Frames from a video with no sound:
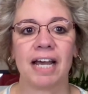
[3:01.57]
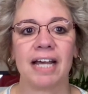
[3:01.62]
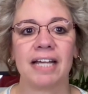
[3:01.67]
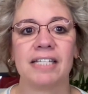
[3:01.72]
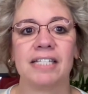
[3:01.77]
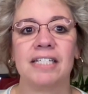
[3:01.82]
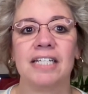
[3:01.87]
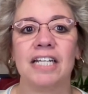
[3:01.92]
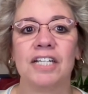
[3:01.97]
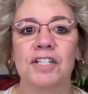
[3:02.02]

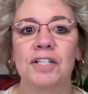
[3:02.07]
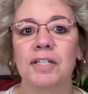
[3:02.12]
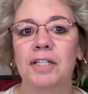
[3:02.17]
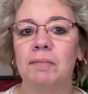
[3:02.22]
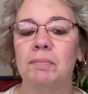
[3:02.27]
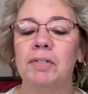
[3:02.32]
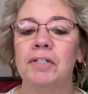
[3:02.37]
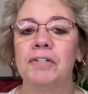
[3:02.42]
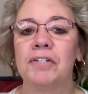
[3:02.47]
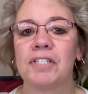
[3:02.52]
as teaching
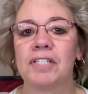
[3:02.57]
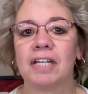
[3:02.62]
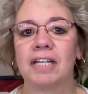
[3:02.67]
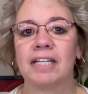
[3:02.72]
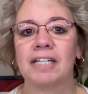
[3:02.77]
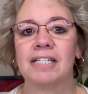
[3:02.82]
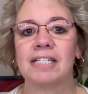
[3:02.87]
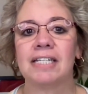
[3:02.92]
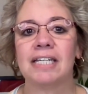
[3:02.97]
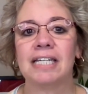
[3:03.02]
computer
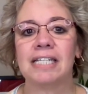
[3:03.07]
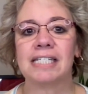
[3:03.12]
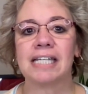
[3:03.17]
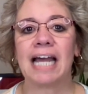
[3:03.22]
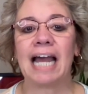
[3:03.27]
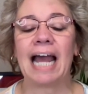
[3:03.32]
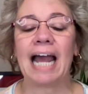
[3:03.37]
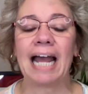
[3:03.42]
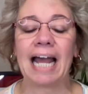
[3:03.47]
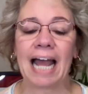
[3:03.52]
science is
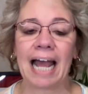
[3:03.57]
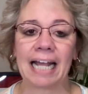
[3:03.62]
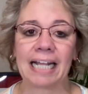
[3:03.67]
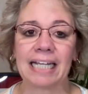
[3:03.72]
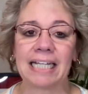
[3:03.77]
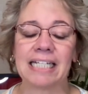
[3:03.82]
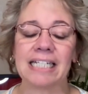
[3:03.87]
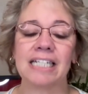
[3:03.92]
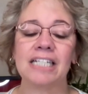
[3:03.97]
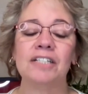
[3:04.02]

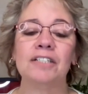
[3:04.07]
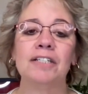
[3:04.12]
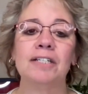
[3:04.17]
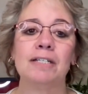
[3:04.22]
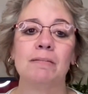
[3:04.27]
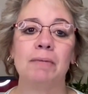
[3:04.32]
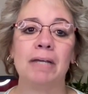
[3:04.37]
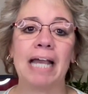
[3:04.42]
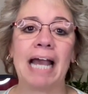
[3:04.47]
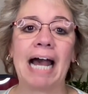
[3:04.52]
continuing
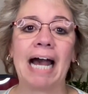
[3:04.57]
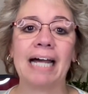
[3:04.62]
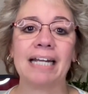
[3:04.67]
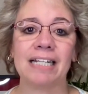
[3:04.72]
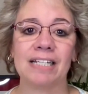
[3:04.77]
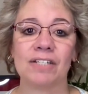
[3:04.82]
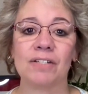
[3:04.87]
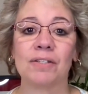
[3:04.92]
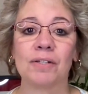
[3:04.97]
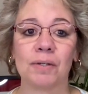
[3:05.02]
to be
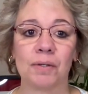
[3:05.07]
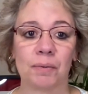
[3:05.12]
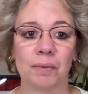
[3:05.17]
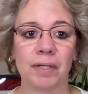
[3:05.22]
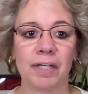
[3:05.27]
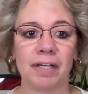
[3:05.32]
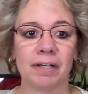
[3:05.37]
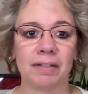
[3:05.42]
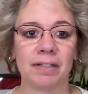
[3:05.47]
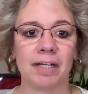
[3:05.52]
added to the
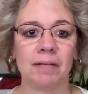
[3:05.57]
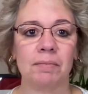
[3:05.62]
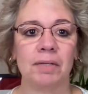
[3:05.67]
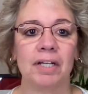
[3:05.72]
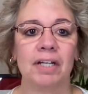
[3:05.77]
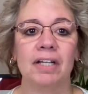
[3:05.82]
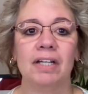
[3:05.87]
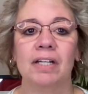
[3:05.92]
curriculum.